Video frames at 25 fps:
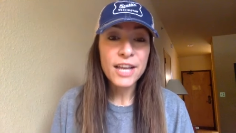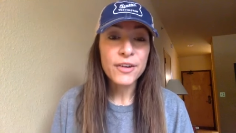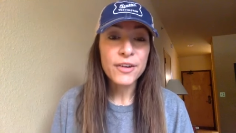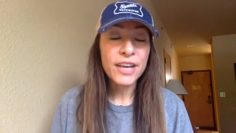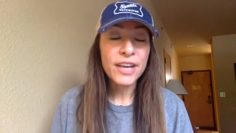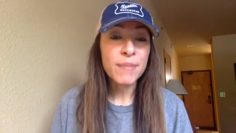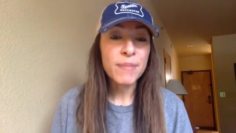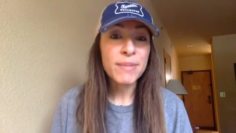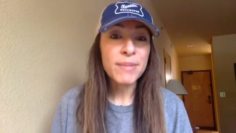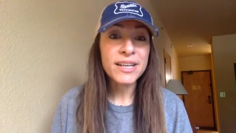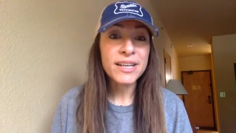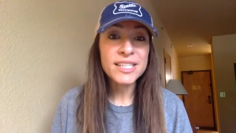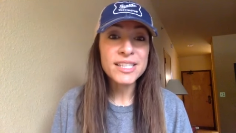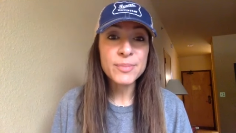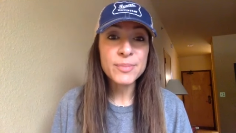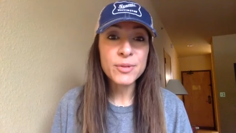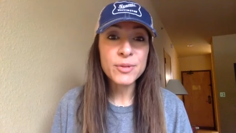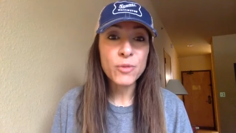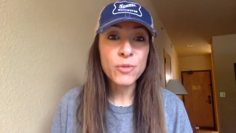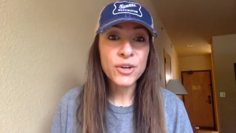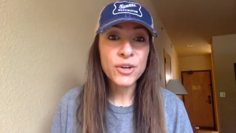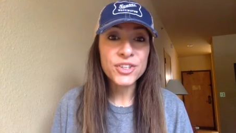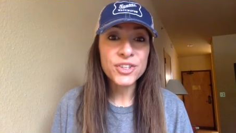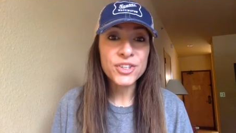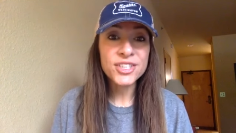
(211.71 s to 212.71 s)
Okay, my
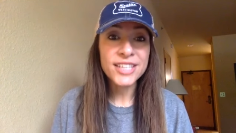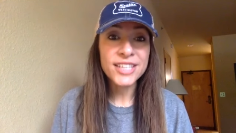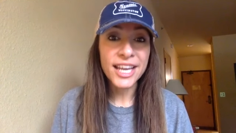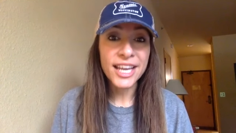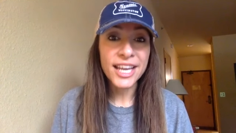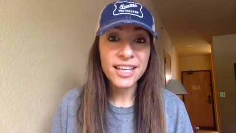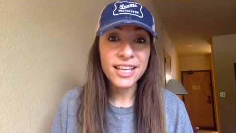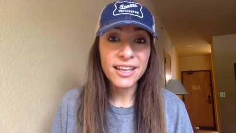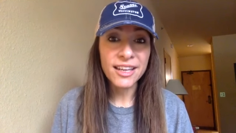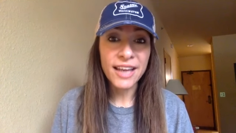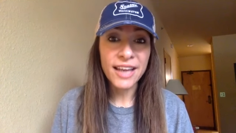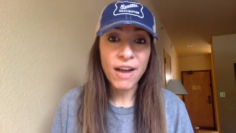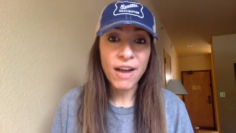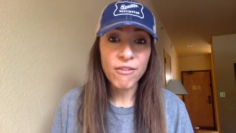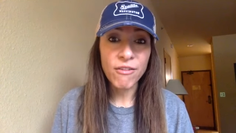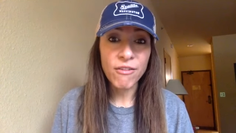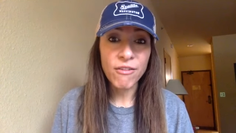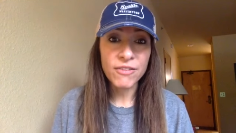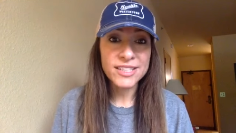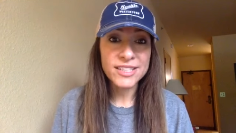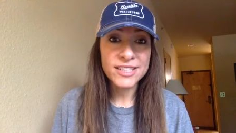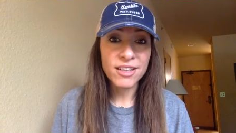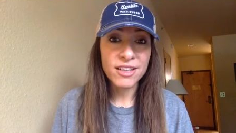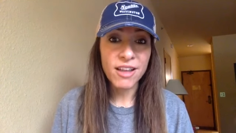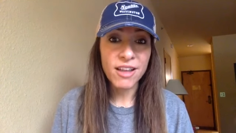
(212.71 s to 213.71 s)
husband wears Nike
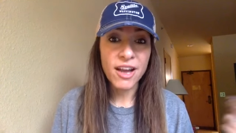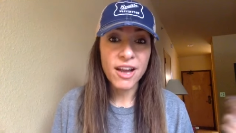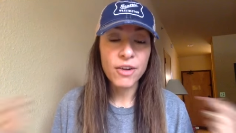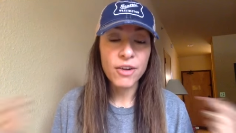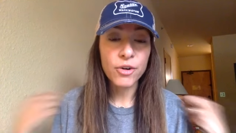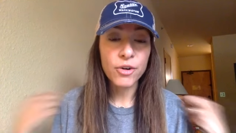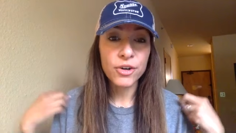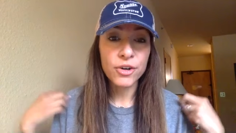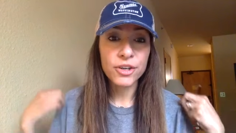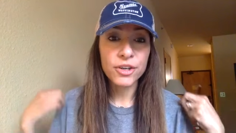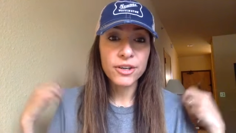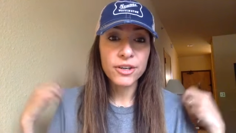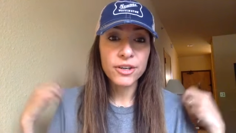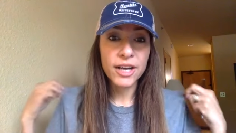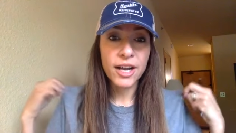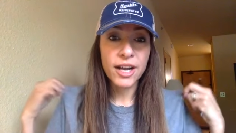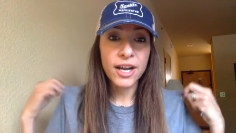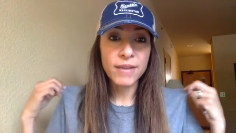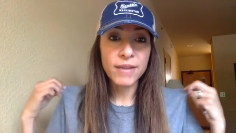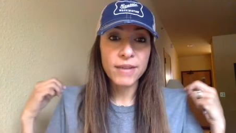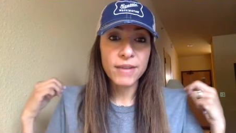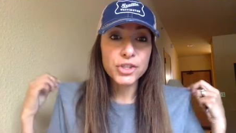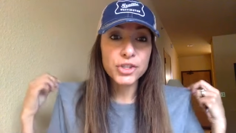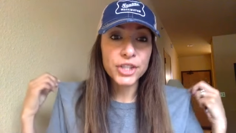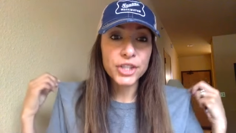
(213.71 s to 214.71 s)
outfits a lot or
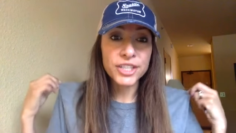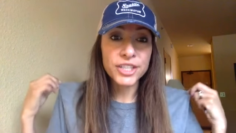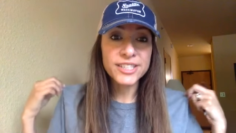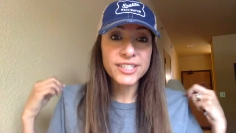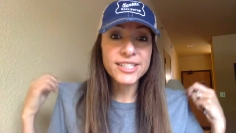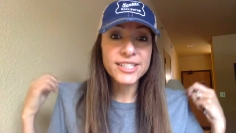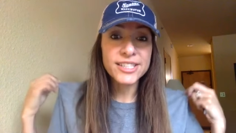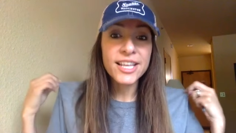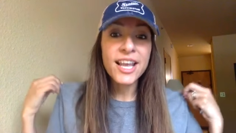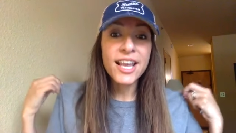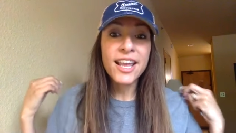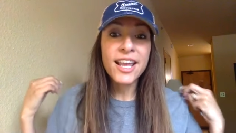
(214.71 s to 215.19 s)
uh, shirts,